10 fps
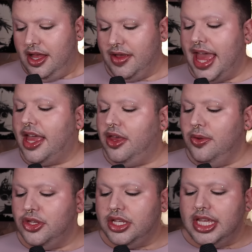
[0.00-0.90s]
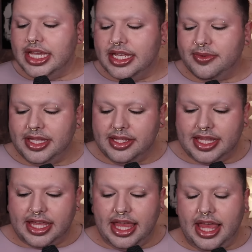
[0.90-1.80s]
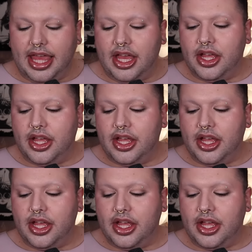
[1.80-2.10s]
Okay, Gucci is releasing a